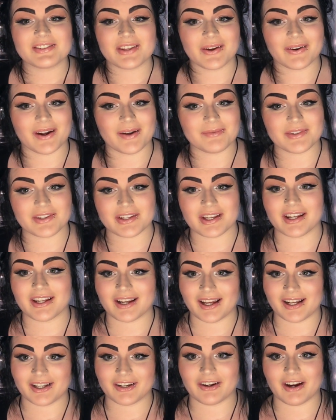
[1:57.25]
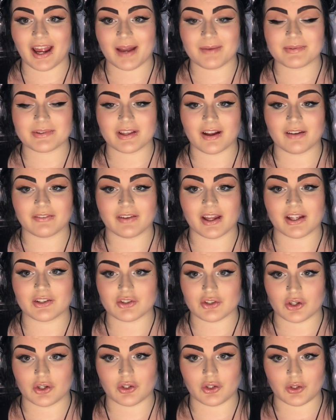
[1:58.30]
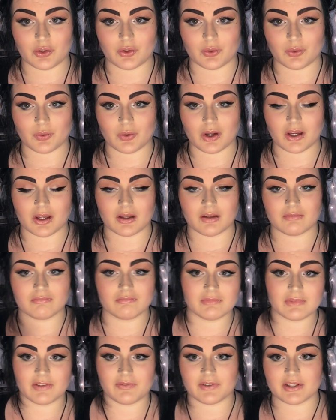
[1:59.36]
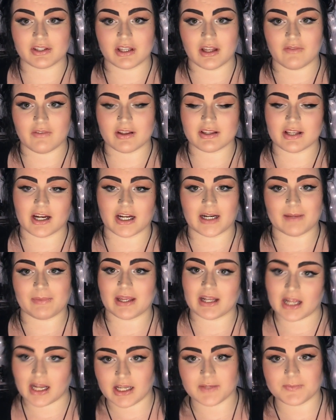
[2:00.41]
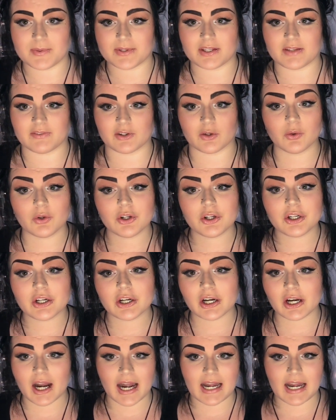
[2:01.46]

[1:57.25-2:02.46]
so I'm just going to kind of grab stuff and show you different stuff. It's not going to be in any specific order or